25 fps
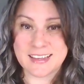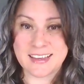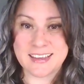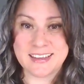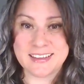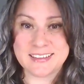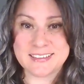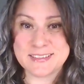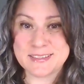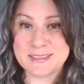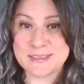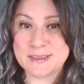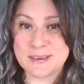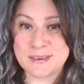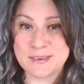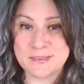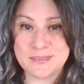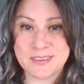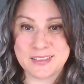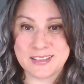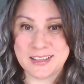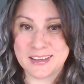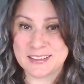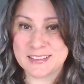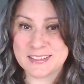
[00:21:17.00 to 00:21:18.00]
And so if
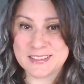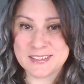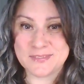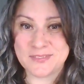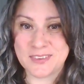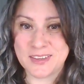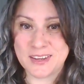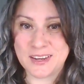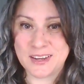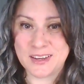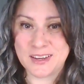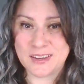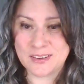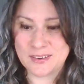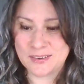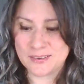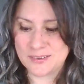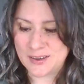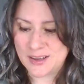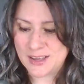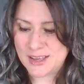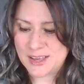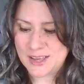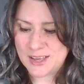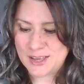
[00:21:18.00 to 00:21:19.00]
you like this
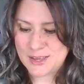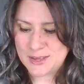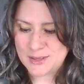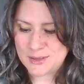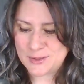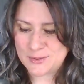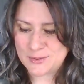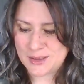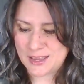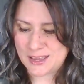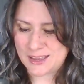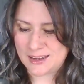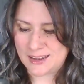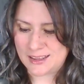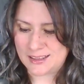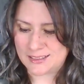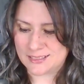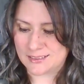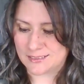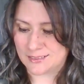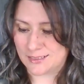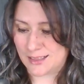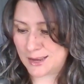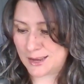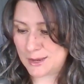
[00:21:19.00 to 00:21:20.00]
video, you can hit
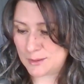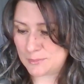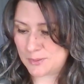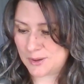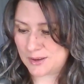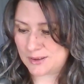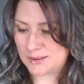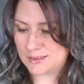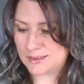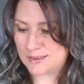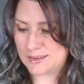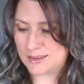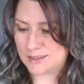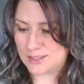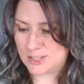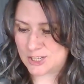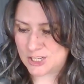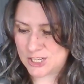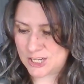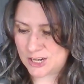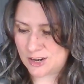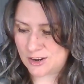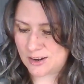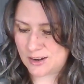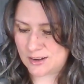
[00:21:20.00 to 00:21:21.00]
the like button and
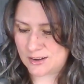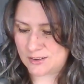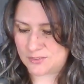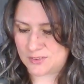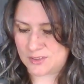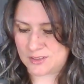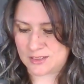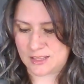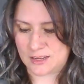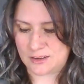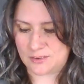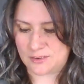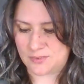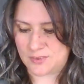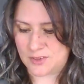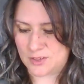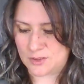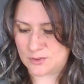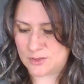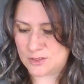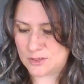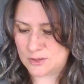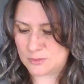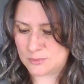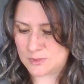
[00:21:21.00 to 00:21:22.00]
share it. If you'd like for
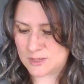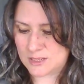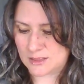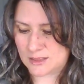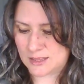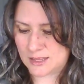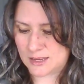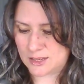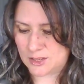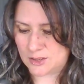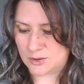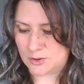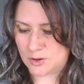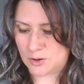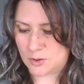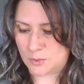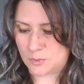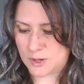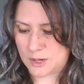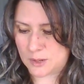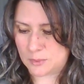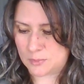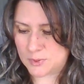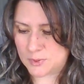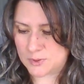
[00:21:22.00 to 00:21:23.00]
YouTube to let you know
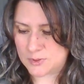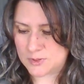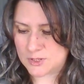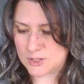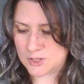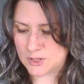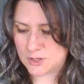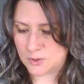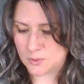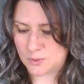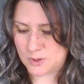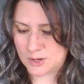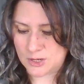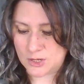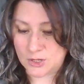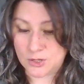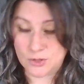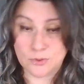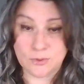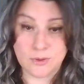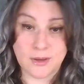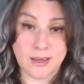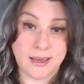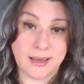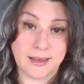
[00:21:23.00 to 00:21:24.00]
when I post a new one,
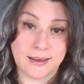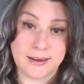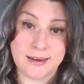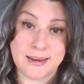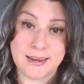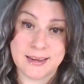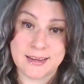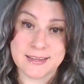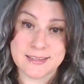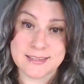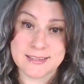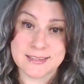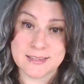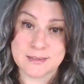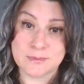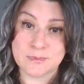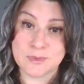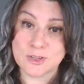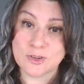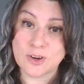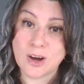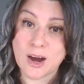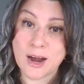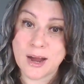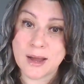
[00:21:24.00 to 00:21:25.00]
you can hit
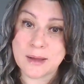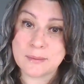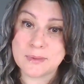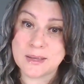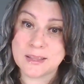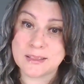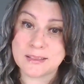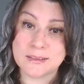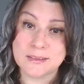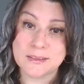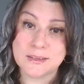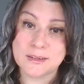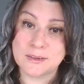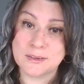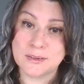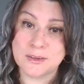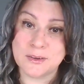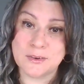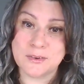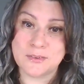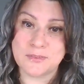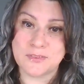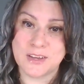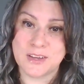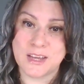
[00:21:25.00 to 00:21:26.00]
subscribe and the little
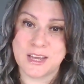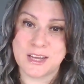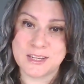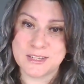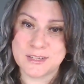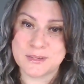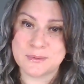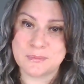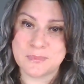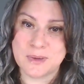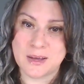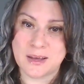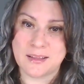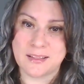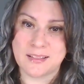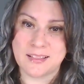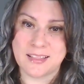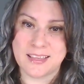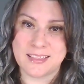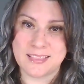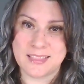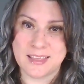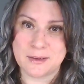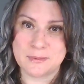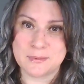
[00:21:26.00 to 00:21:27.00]
notification bell
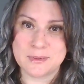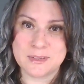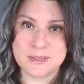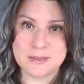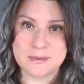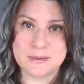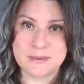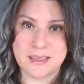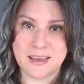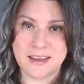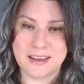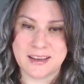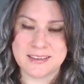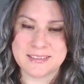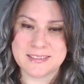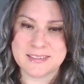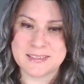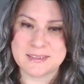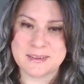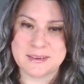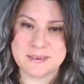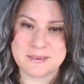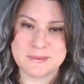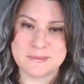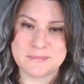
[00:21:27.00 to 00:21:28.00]
and they will do that.
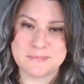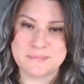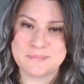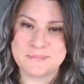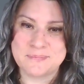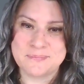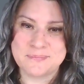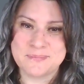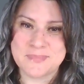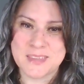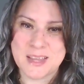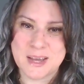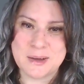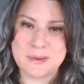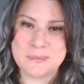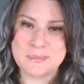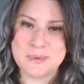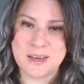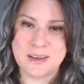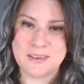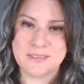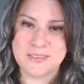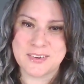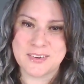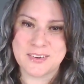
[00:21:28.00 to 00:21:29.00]
So I hope
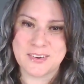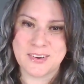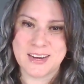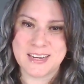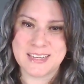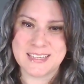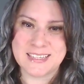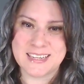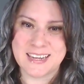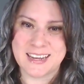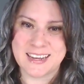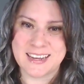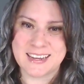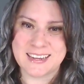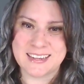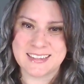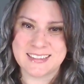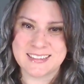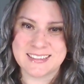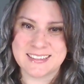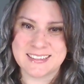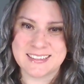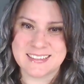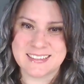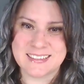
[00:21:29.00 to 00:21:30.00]
you have a great day.